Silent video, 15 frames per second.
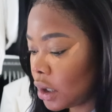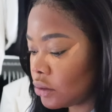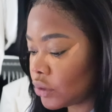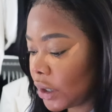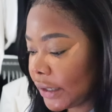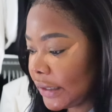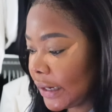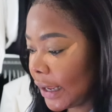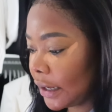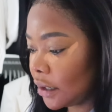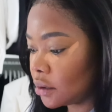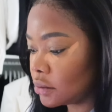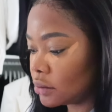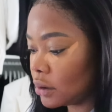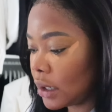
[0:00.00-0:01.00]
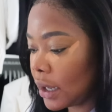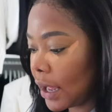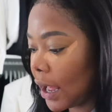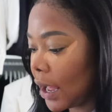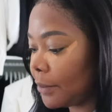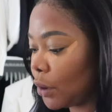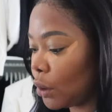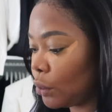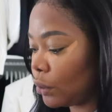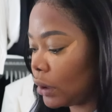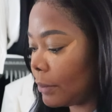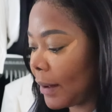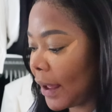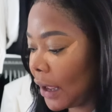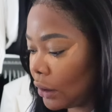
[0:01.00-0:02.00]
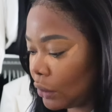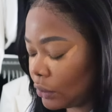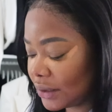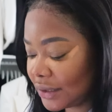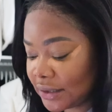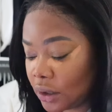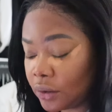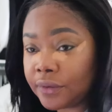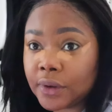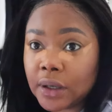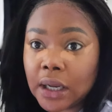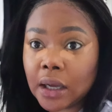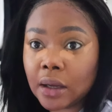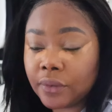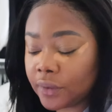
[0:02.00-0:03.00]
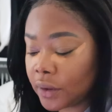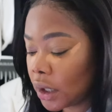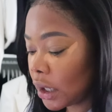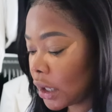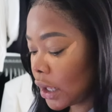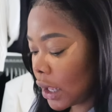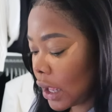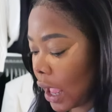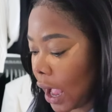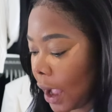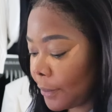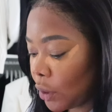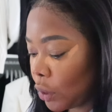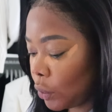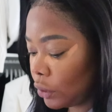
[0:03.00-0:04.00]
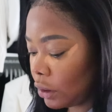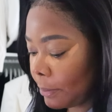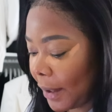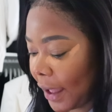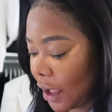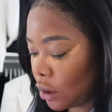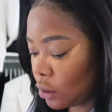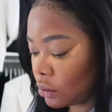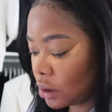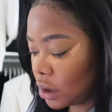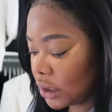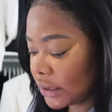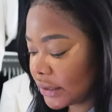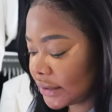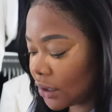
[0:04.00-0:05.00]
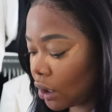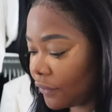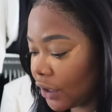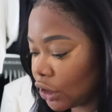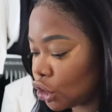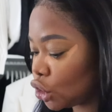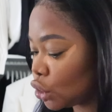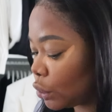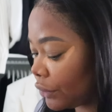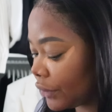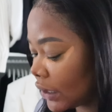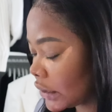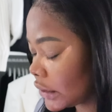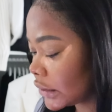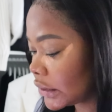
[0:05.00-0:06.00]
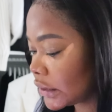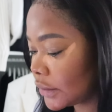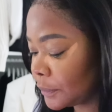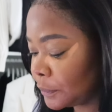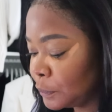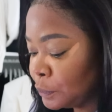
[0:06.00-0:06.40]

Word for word: Right now, I'm all about self-love. I'm all about self-assurance